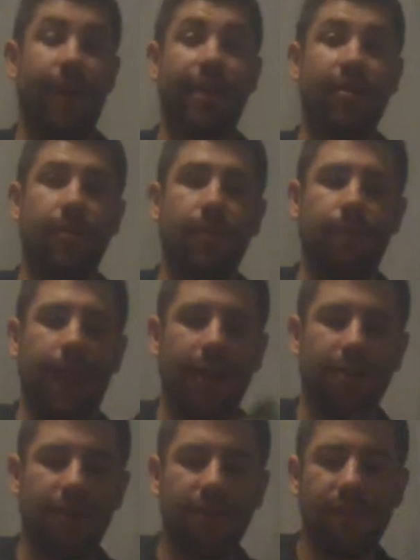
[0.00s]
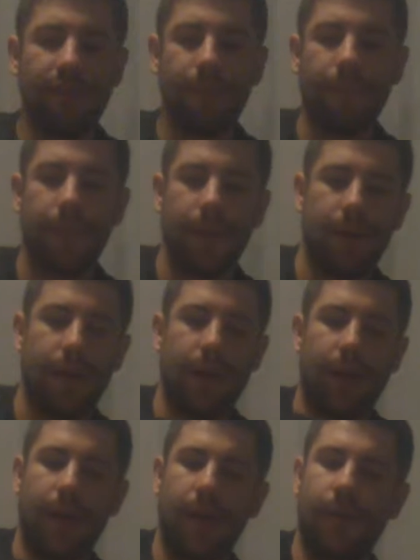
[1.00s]
faction patches.
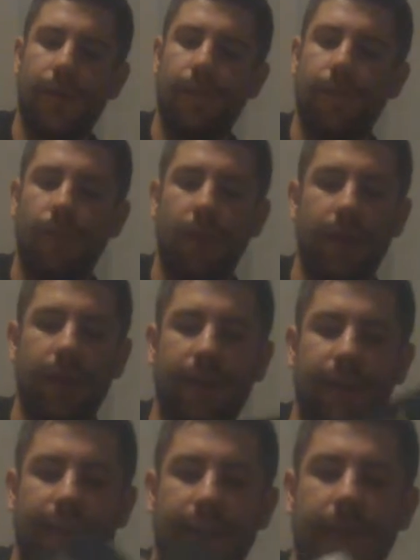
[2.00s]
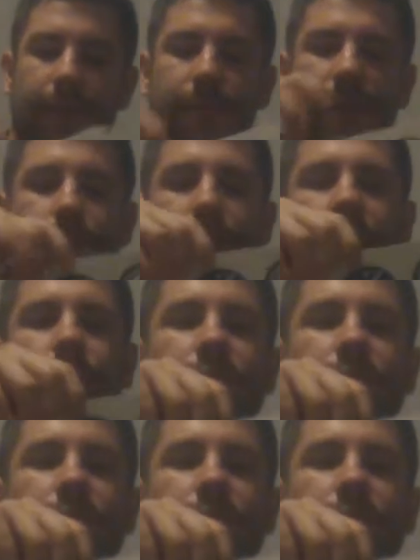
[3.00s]
One is the Minutemen,